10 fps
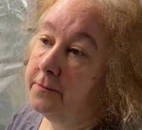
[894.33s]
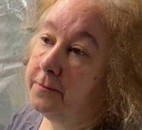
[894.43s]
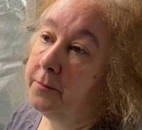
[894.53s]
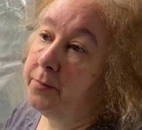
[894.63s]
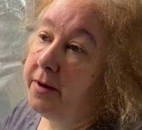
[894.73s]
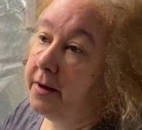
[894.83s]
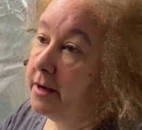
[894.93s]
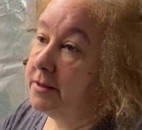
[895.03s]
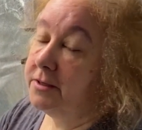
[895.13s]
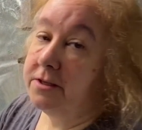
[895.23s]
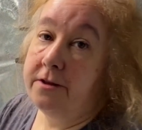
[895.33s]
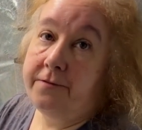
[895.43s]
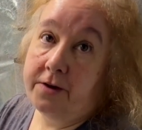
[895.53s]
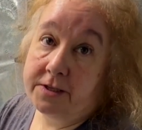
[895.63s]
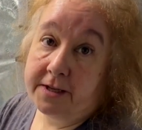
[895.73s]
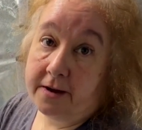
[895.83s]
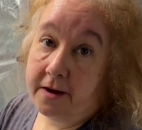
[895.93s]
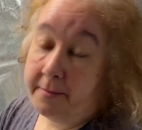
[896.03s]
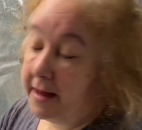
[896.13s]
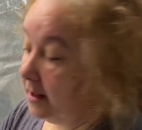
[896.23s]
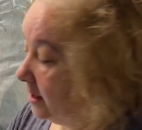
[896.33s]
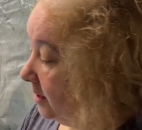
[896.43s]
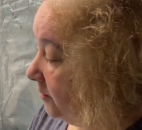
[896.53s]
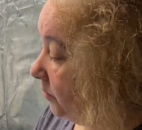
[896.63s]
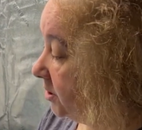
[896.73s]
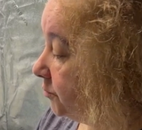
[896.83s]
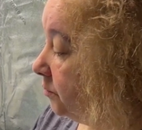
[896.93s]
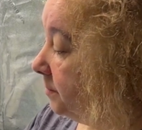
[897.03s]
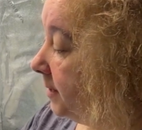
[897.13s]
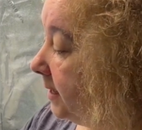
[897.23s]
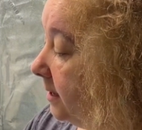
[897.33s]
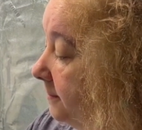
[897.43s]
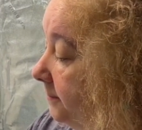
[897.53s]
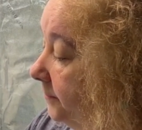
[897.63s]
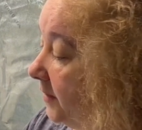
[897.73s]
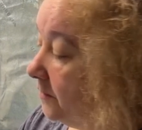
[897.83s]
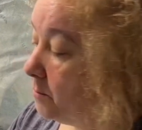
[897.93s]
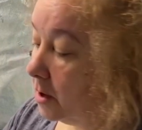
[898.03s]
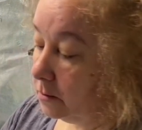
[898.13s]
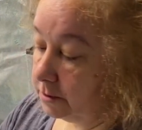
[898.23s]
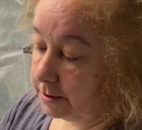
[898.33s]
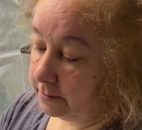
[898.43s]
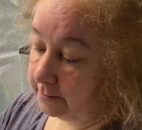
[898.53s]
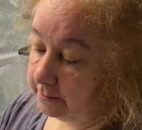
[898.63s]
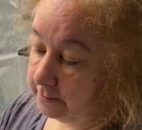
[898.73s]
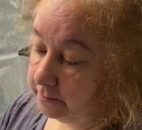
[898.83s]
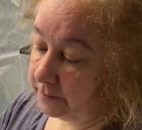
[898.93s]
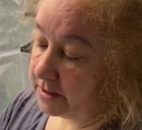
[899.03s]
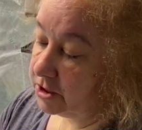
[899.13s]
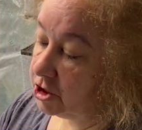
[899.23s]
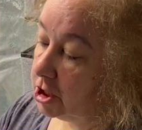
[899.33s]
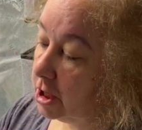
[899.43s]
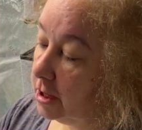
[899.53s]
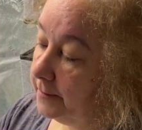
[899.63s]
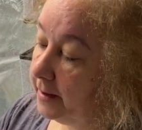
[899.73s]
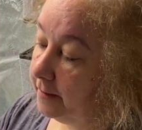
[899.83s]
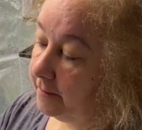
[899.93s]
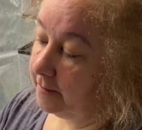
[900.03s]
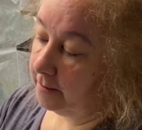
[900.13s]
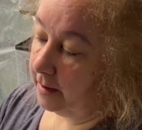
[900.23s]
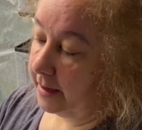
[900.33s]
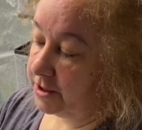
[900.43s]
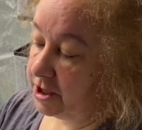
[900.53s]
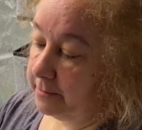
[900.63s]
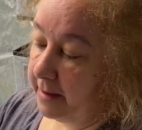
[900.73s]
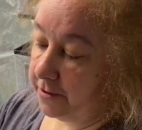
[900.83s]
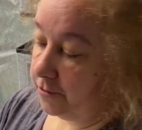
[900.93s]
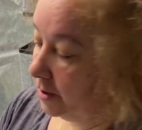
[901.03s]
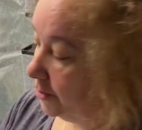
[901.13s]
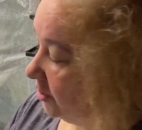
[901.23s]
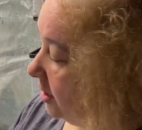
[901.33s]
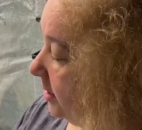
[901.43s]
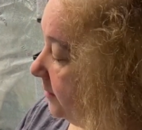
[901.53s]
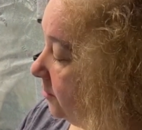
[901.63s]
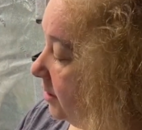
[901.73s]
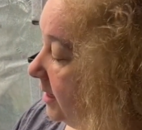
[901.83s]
the precursor to the first thing I make, which will be this mold, this jar. It's like a geometric jar. It's got a